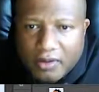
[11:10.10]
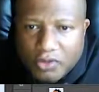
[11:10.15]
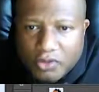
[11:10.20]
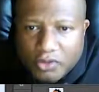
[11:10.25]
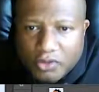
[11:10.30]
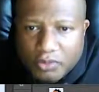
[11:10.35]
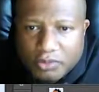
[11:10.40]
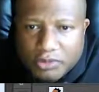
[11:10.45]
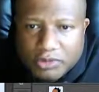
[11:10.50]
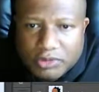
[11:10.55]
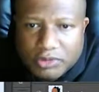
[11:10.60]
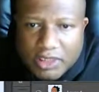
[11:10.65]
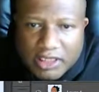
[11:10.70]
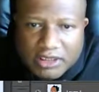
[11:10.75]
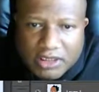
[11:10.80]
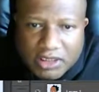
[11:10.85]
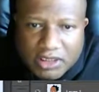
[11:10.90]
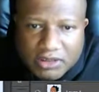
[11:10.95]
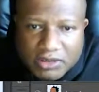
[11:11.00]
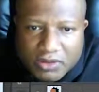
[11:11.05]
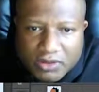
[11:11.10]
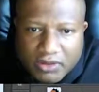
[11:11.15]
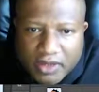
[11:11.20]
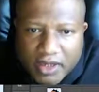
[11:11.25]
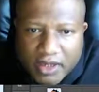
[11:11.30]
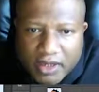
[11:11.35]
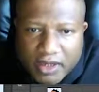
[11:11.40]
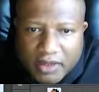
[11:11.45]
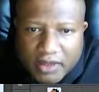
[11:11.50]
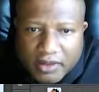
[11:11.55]
Oops, that looks
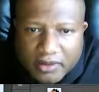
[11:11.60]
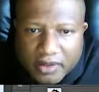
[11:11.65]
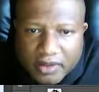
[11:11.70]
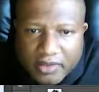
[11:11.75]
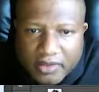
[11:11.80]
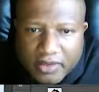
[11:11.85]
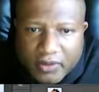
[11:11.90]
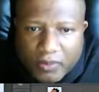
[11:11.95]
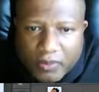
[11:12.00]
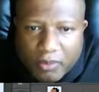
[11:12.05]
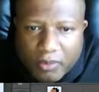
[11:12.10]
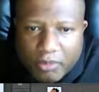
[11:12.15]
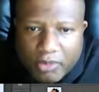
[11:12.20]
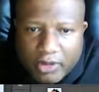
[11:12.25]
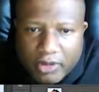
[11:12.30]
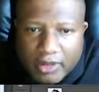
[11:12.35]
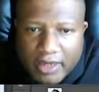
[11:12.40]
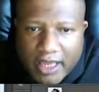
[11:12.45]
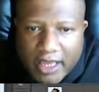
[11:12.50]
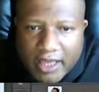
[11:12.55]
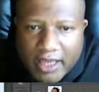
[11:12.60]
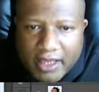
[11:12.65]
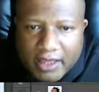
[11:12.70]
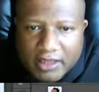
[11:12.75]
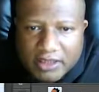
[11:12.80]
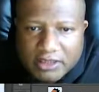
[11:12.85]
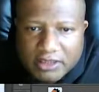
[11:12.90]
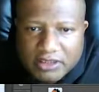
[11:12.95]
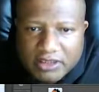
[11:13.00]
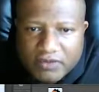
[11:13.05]
okay. And then we'll bring that.
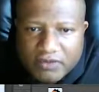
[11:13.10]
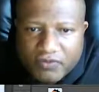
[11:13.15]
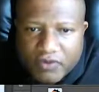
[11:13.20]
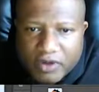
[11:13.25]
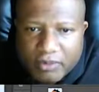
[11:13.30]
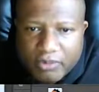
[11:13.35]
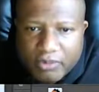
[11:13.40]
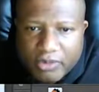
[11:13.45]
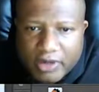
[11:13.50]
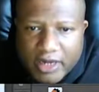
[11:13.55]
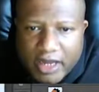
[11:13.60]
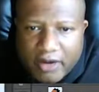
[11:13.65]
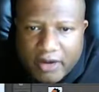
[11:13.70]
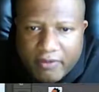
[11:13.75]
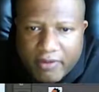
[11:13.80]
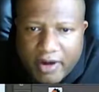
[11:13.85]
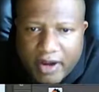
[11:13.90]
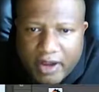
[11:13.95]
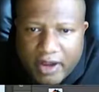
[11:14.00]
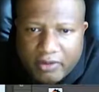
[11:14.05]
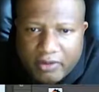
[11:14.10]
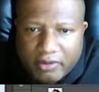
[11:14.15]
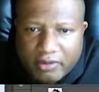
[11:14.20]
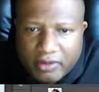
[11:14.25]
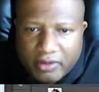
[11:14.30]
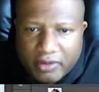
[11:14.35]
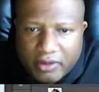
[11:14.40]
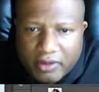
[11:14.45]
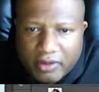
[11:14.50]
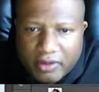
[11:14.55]
Let's see if we can bring that around.
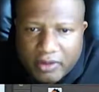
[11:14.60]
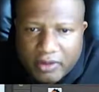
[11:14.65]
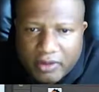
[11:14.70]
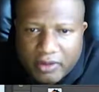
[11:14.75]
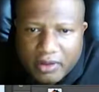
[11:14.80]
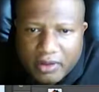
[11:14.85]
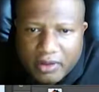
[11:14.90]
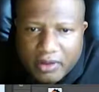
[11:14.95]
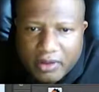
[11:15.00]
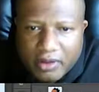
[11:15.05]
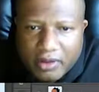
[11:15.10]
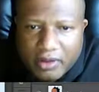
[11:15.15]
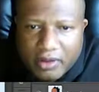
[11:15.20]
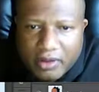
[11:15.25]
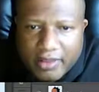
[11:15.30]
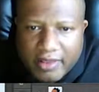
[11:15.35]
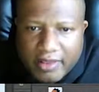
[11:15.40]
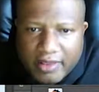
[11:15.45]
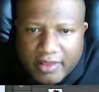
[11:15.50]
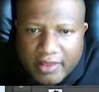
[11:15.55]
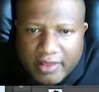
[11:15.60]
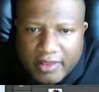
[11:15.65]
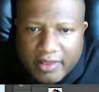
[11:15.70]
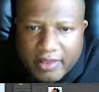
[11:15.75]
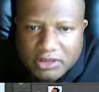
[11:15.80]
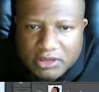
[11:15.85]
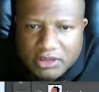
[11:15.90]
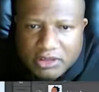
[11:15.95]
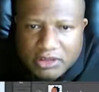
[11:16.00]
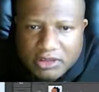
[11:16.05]
Yeah, that looks
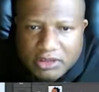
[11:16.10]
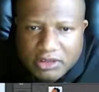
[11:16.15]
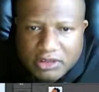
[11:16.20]
good.